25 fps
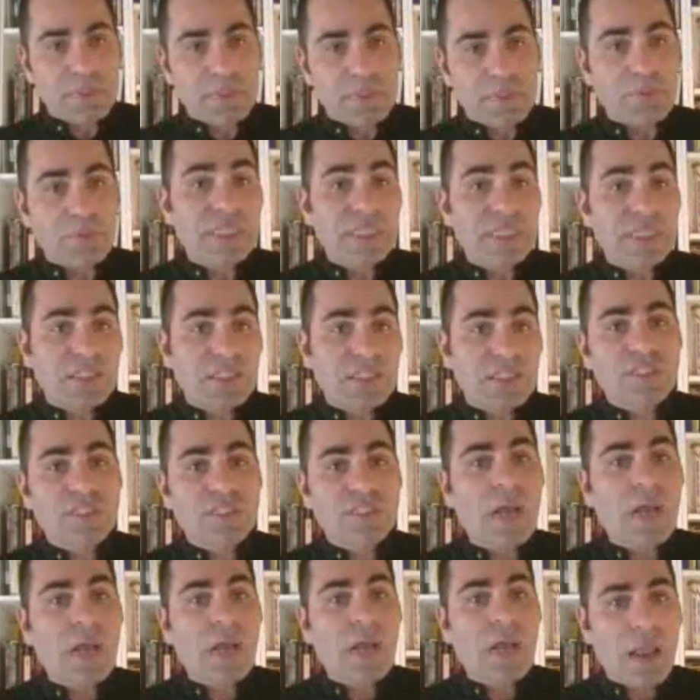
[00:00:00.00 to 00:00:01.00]
there is
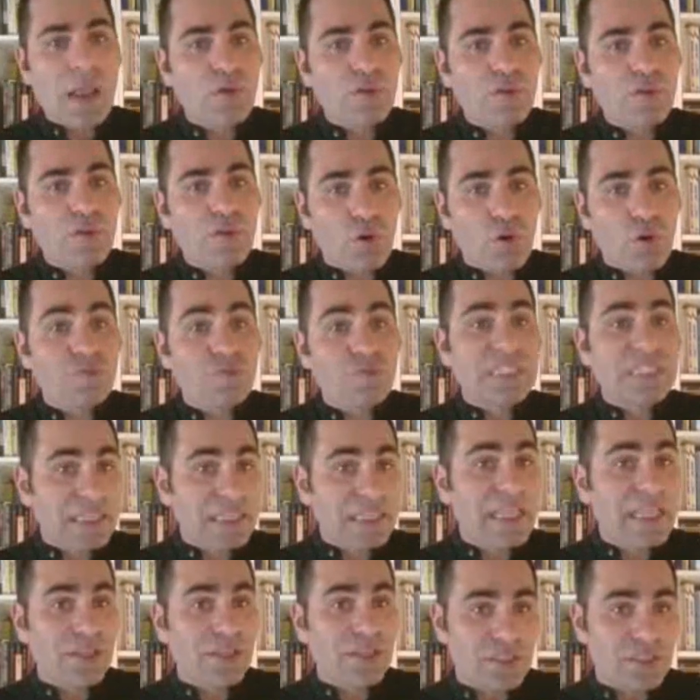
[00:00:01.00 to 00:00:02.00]
some kind of
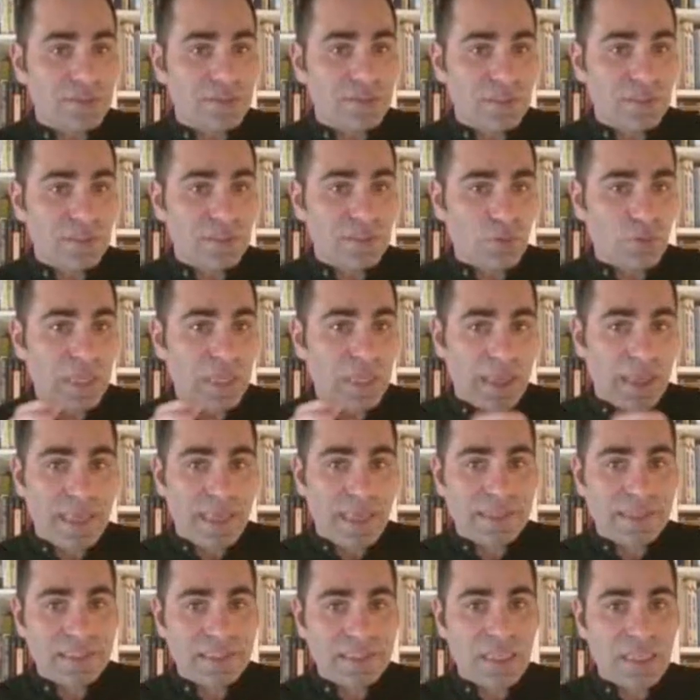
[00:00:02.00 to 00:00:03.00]
stagnation. So
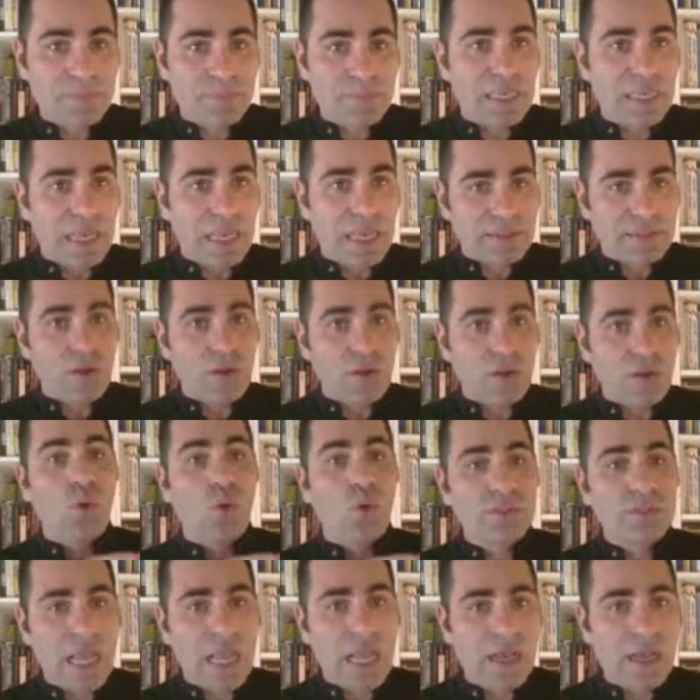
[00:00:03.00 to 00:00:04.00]
again, it can be on the
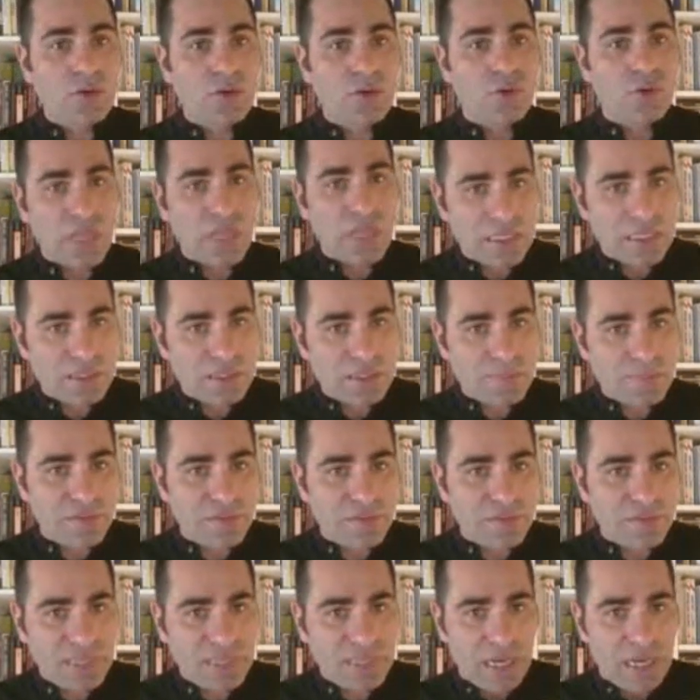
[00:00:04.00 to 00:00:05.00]
whole tongue or on a
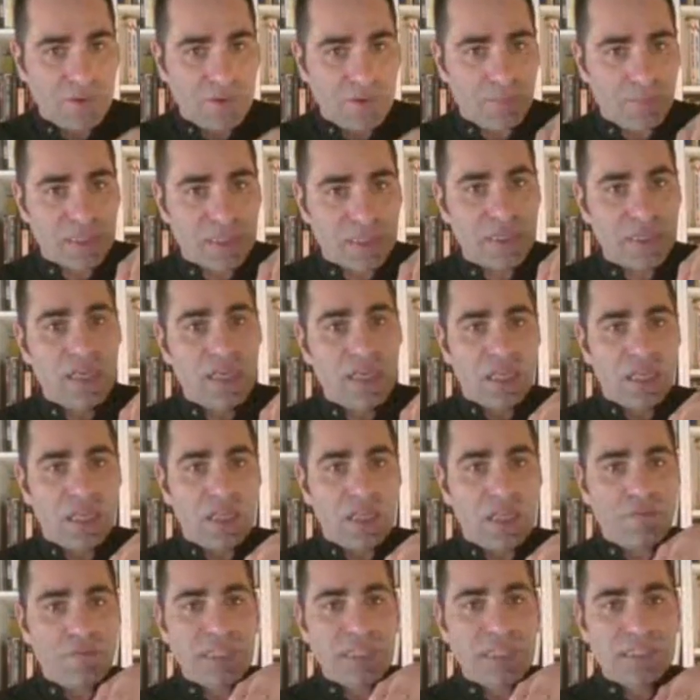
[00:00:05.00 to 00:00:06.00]
specific area. But
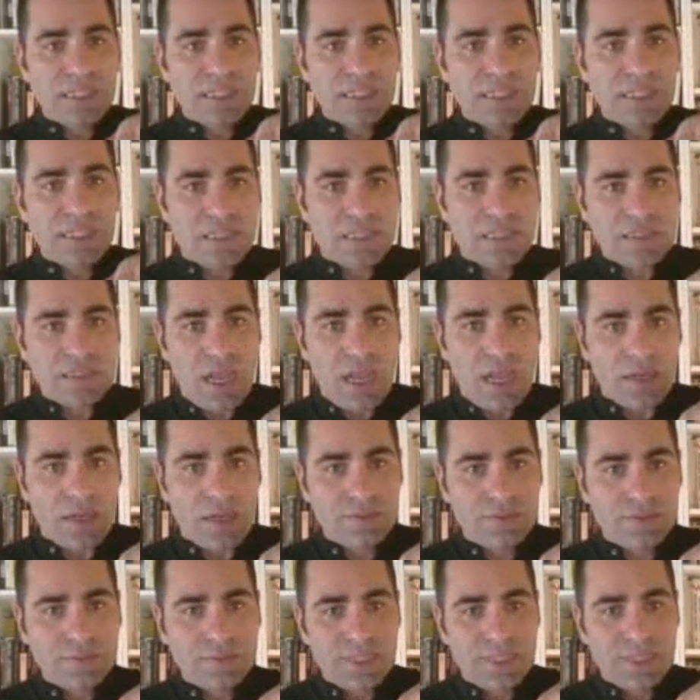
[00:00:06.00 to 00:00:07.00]
if this is the
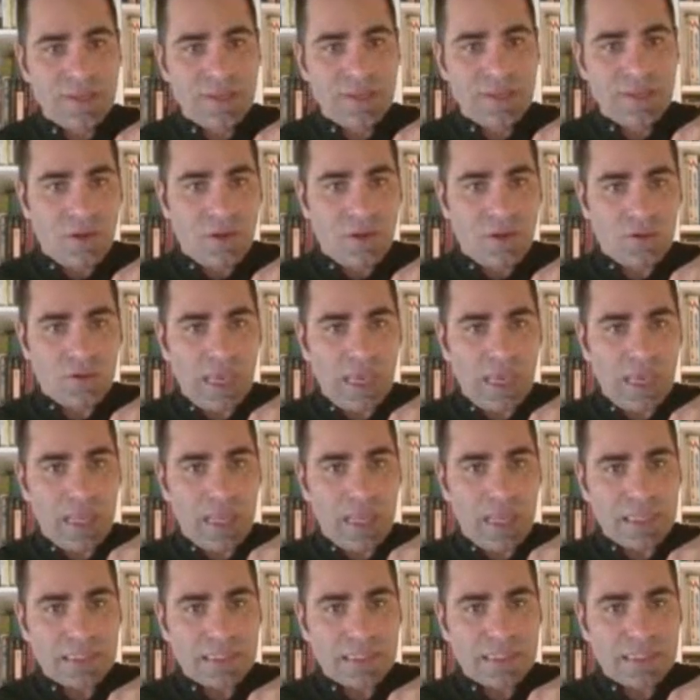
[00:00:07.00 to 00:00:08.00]
tongue, okay,
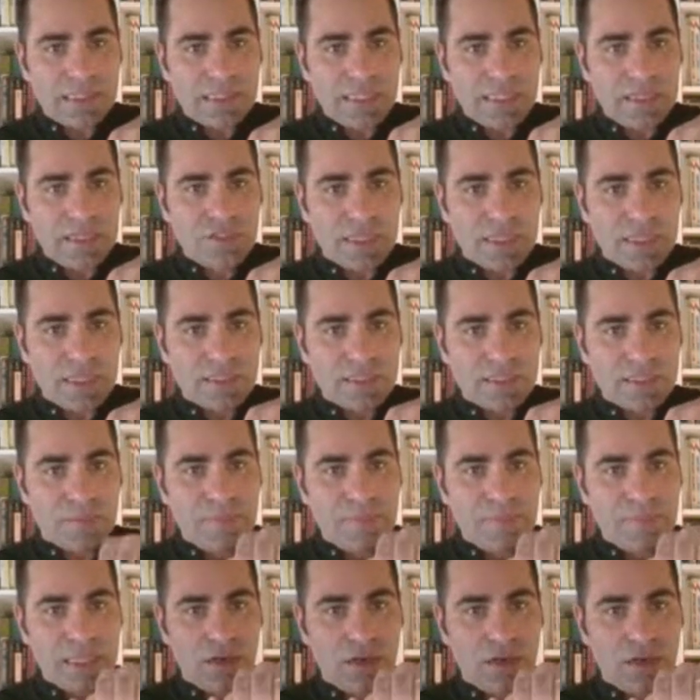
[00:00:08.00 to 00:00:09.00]
and I see just
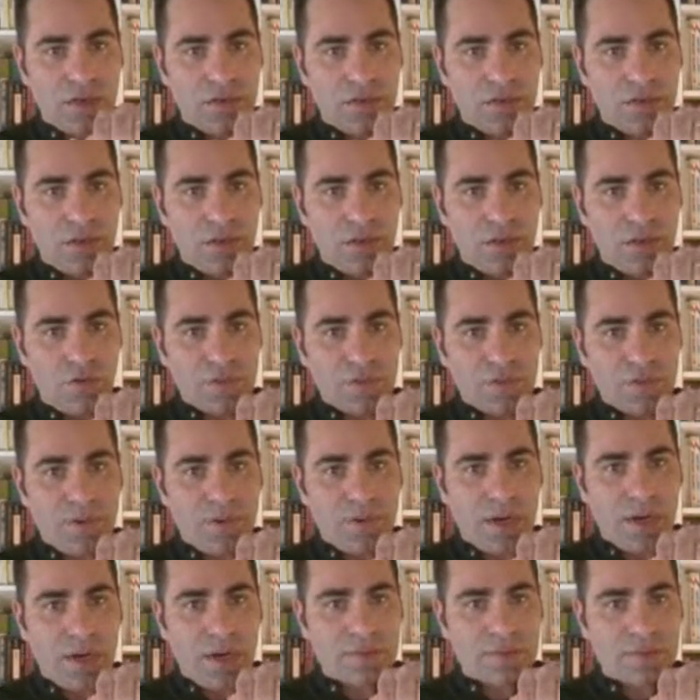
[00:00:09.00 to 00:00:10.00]
the middle of the
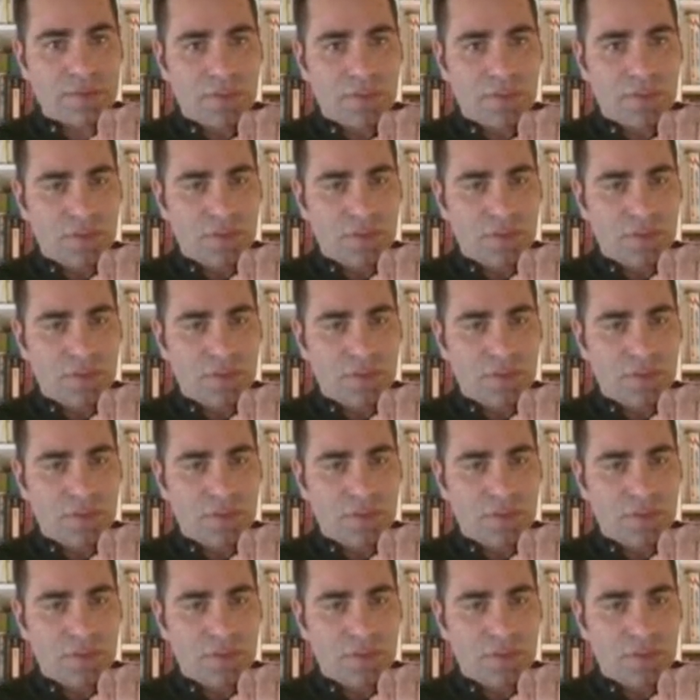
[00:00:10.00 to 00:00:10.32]
part